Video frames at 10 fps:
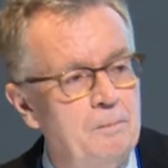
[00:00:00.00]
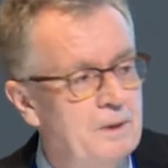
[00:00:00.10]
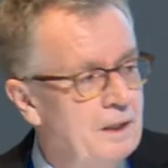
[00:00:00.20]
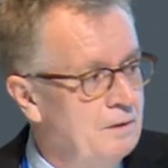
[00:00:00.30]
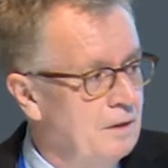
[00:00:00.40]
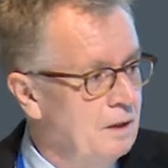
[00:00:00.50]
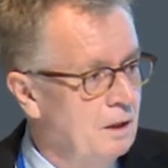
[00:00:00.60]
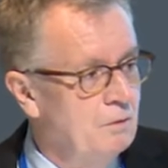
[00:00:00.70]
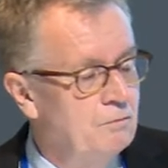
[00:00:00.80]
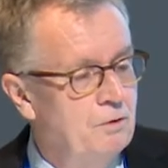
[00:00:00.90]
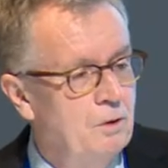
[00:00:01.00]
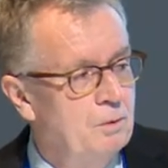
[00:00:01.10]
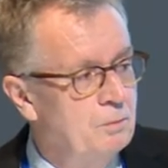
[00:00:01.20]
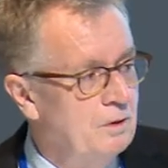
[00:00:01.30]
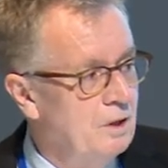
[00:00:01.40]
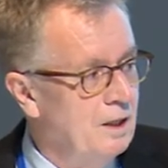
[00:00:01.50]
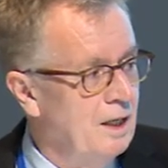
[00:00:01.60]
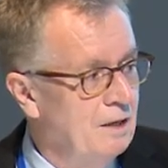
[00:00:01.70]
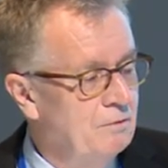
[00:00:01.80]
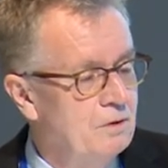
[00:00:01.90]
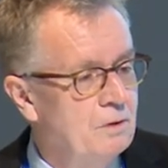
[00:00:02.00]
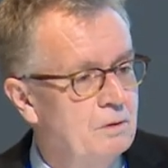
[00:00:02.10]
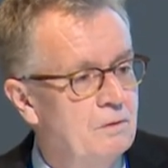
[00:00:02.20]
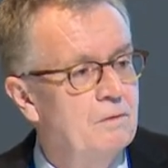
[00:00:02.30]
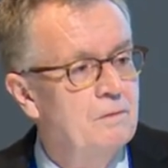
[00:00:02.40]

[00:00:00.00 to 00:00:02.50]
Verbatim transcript: but I think going forward we're going to have to